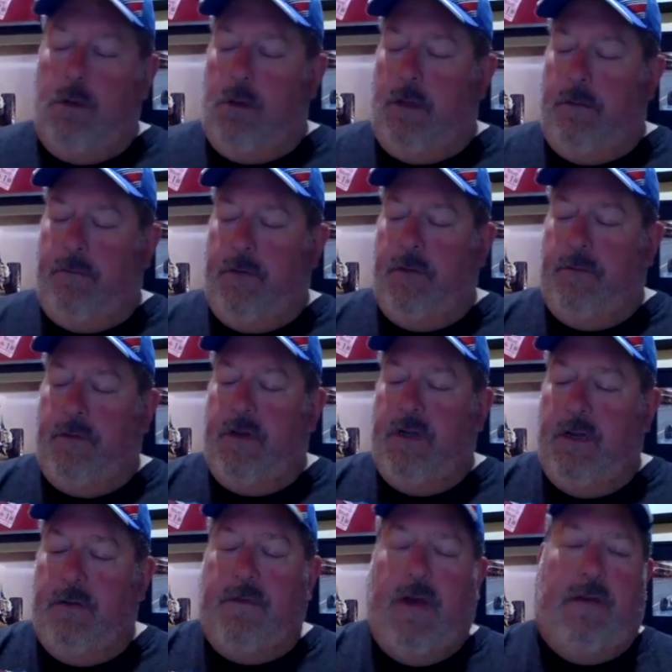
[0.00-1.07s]
If you
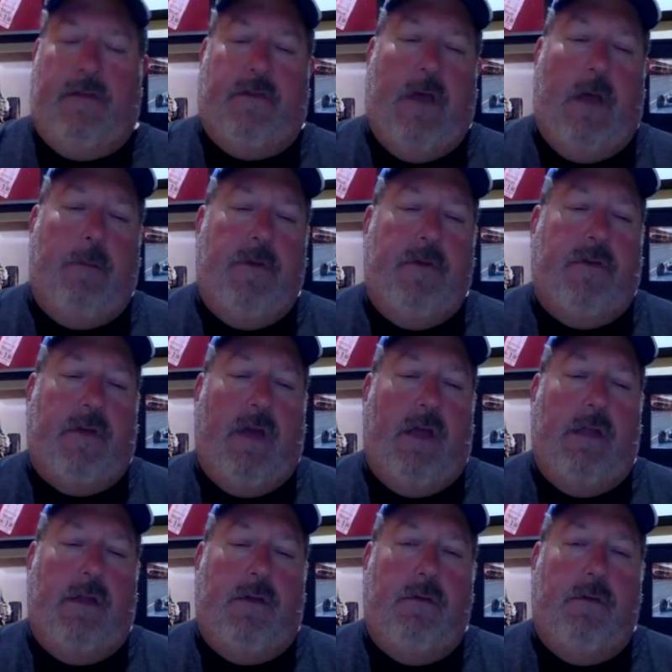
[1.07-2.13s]
need a fast lap, he's the guy
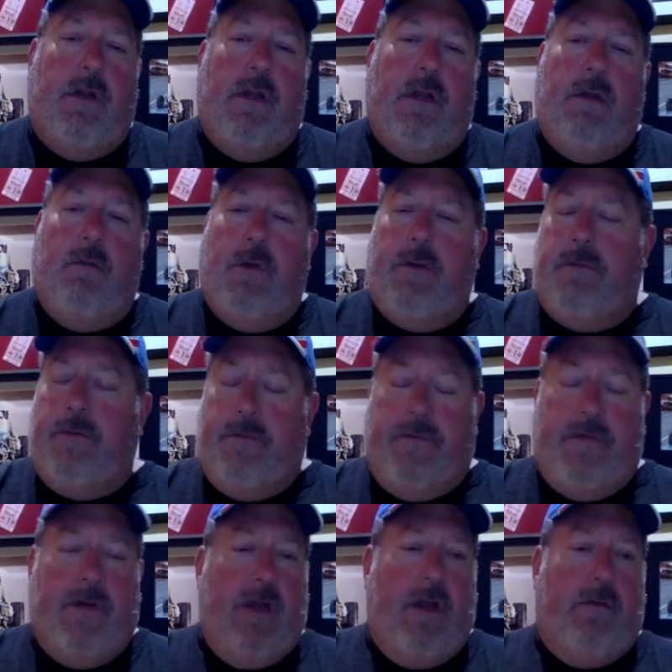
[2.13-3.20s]
that do it. And we've
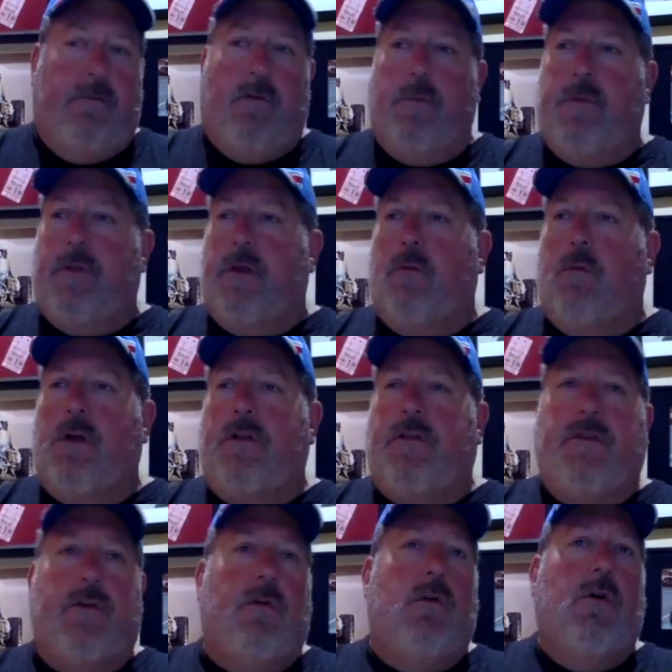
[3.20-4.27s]
seen that Formula One
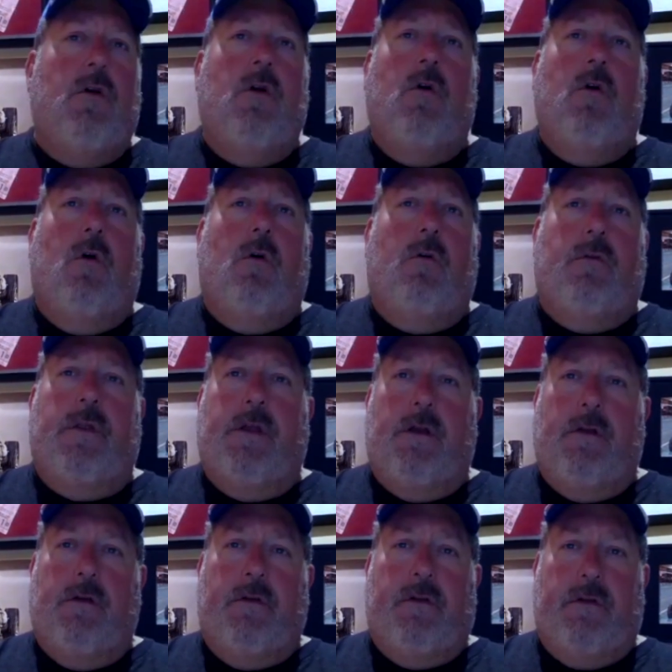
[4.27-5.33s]
too over the
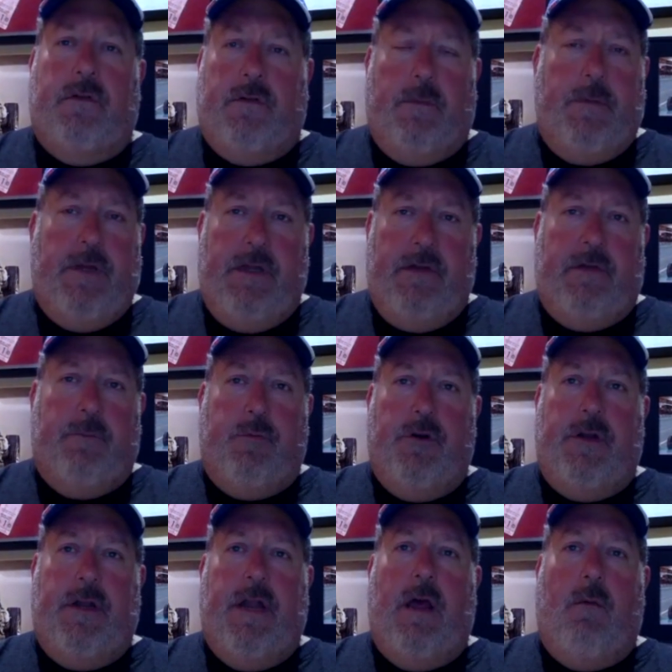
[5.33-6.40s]
years. Somebody needs to put
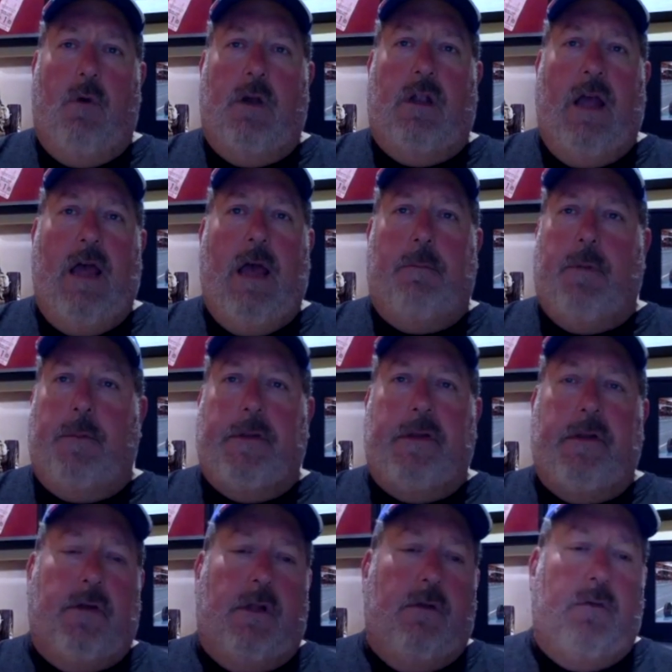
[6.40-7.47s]
in that one lap. I mean,
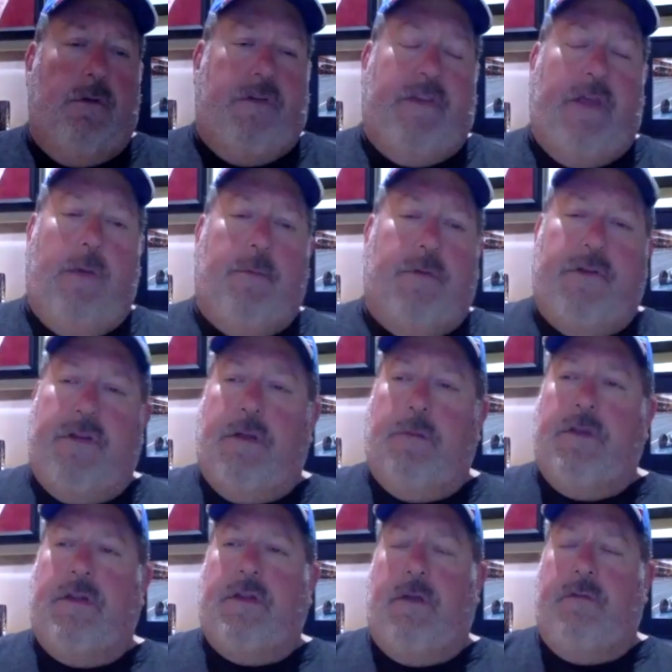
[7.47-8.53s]
look at Lewis Hamilton, how
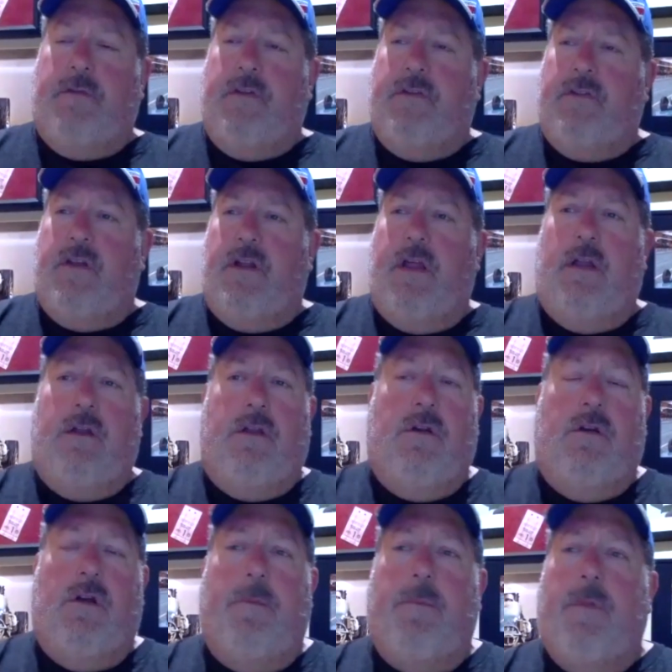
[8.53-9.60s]
many times he's done that in
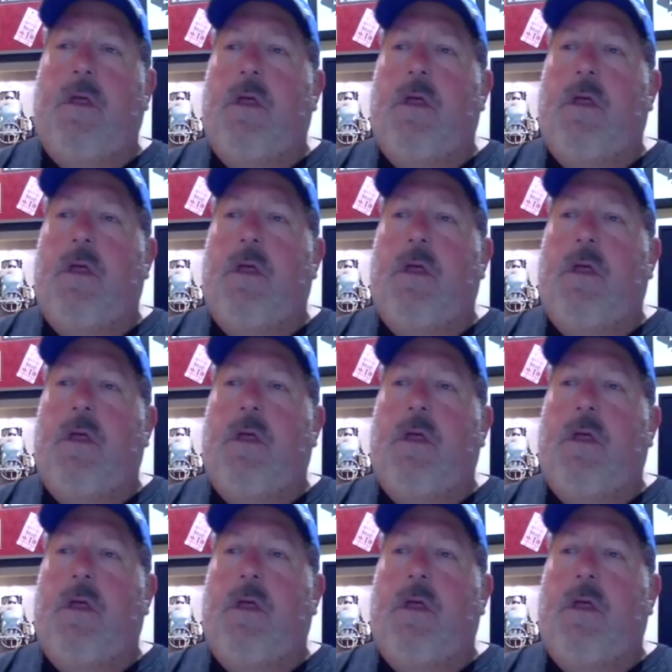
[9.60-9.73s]
Europe.